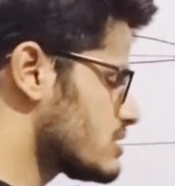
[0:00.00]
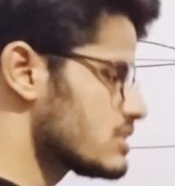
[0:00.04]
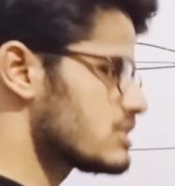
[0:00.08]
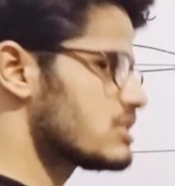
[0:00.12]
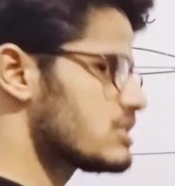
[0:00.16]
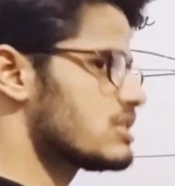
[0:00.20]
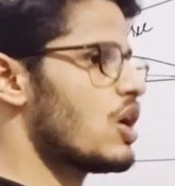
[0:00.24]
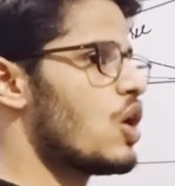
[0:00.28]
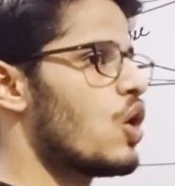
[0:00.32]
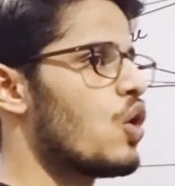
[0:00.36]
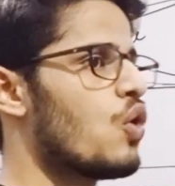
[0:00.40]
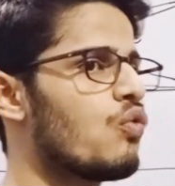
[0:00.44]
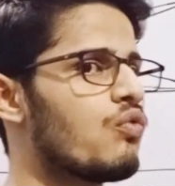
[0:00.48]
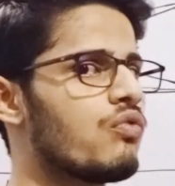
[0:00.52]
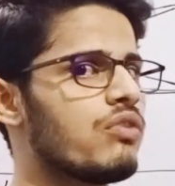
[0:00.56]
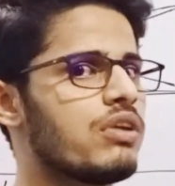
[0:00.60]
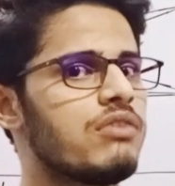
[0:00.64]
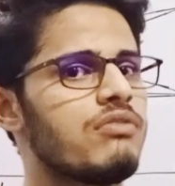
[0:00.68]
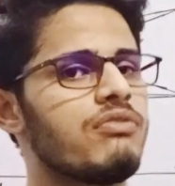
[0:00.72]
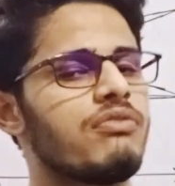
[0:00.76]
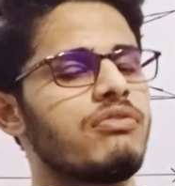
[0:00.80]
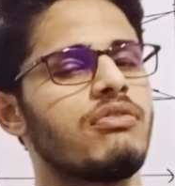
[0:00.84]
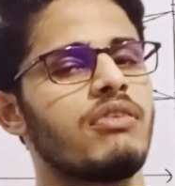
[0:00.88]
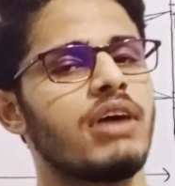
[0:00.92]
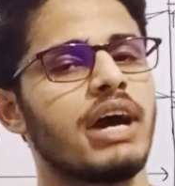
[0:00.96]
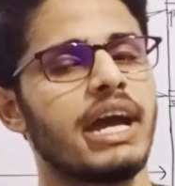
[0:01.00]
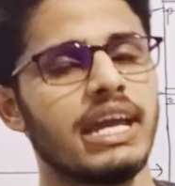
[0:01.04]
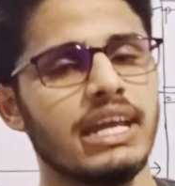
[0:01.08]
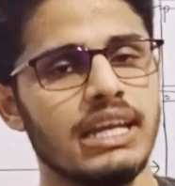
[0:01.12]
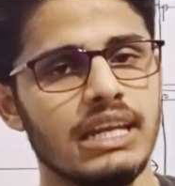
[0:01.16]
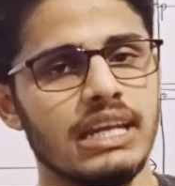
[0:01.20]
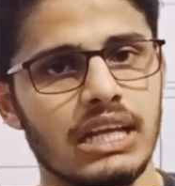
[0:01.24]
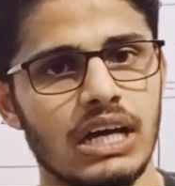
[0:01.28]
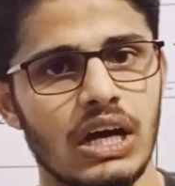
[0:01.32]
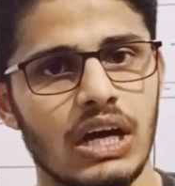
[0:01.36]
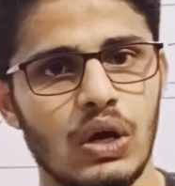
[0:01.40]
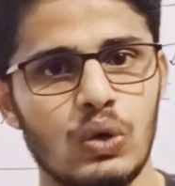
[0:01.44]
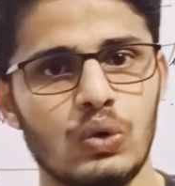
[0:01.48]
is how we
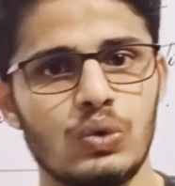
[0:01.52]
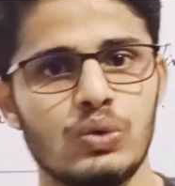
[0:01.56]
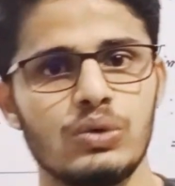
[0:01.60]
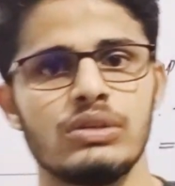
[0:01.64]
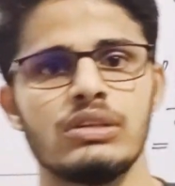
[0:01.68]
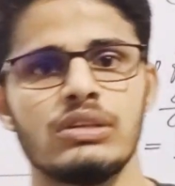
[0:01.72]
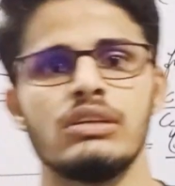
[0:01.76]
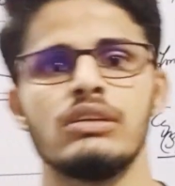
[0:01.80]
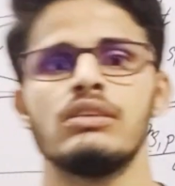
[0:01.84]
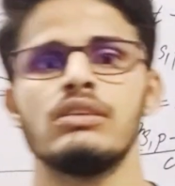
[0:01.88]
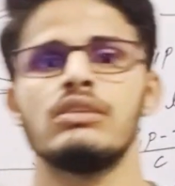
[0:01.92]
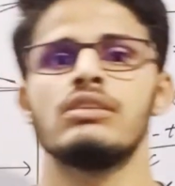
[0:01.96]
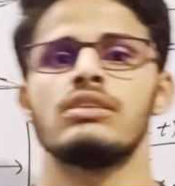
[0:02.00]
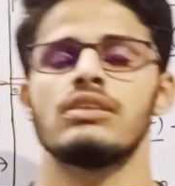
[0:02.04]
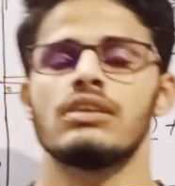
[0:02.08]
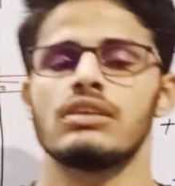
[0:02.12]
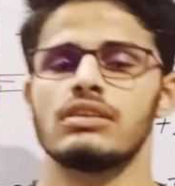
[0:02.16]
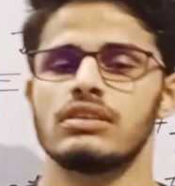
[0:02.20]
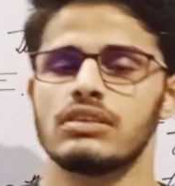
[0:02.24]
find out the